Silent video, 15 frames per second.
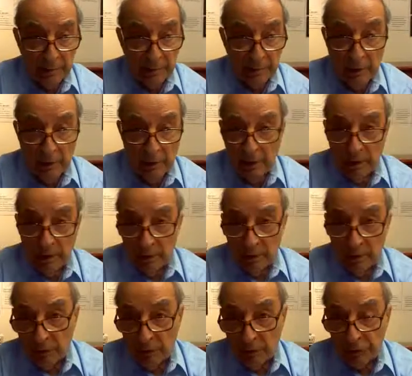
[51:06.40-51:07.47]
registered
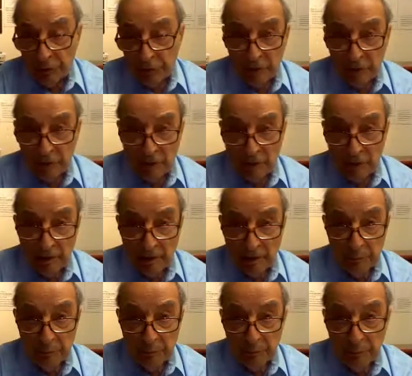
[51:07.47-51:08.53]
nurse health
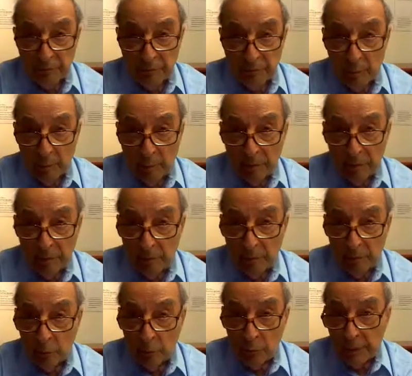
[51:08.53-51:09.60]
coaches and
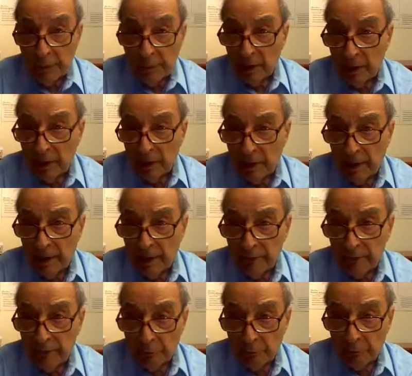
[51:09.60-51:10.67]
care
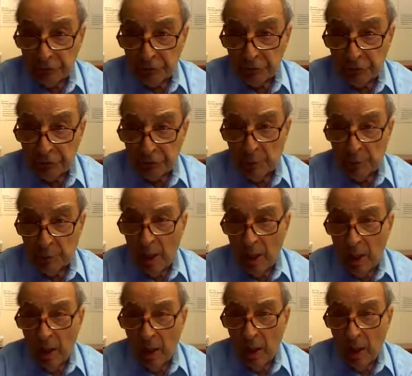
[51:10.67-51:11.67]
managers and wellness